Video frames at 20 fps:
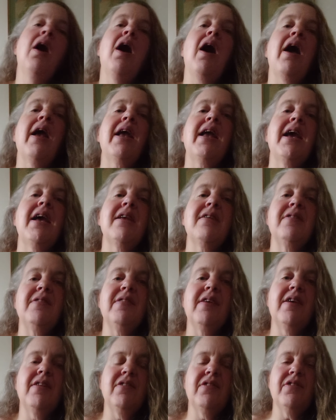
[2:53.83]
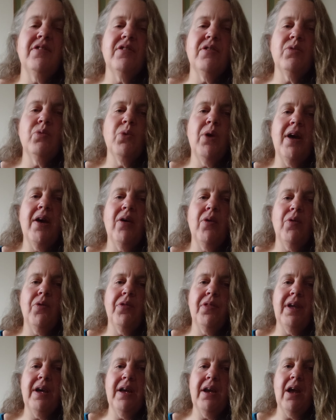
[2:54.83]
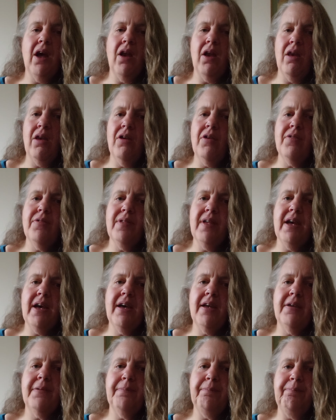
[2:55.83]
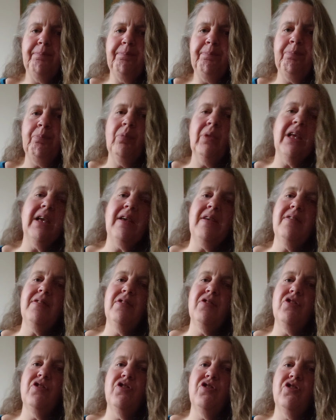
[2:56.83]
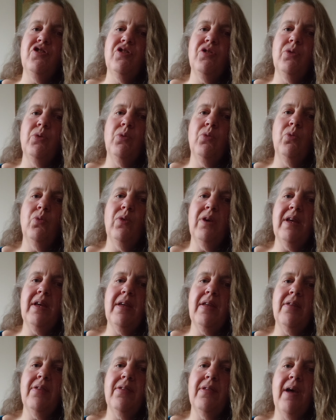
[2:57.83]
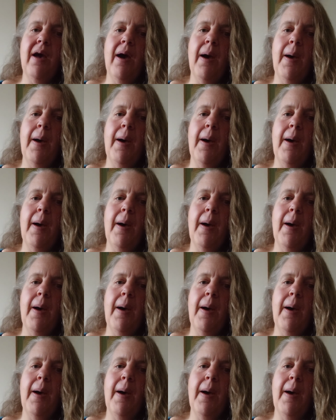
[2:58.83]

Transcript: I get a sense as well that a lot of that is to do with